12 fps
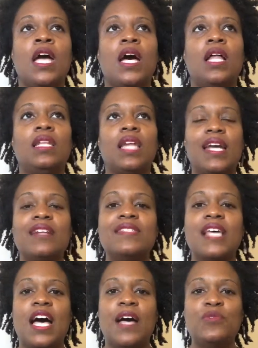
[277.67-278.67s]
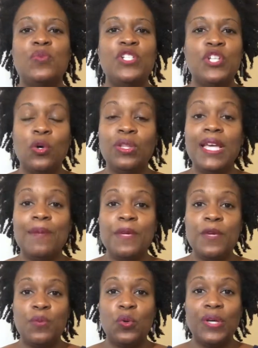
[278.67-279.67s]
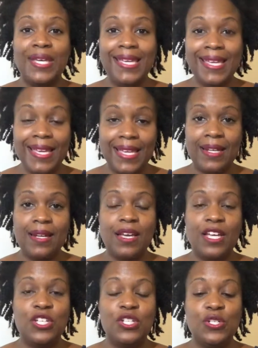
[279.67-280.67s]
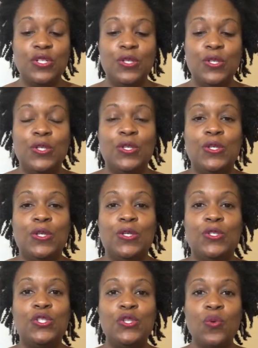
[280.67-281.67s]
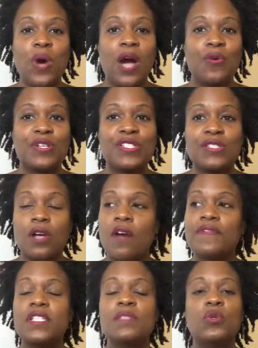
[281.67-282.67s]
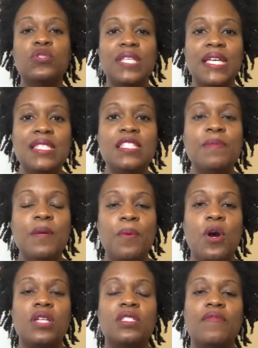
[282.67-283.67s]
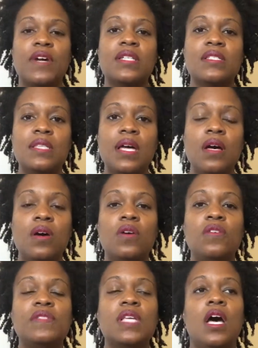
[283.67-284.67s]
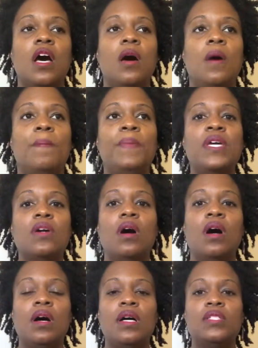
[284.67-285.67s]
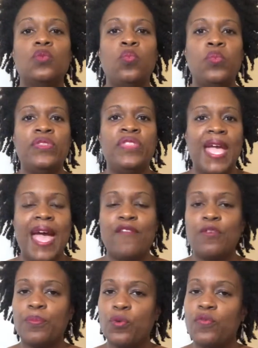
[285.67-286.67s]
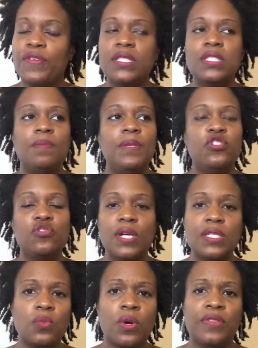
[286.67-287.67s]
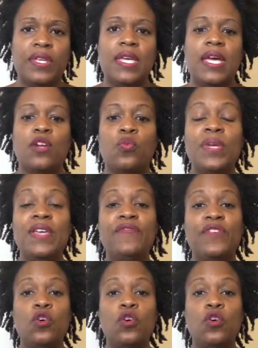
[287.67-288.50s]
A lot of times we don't let people in to our softest, most intimate parts of ourselves because they haven't proven to be trustworthy yet, or we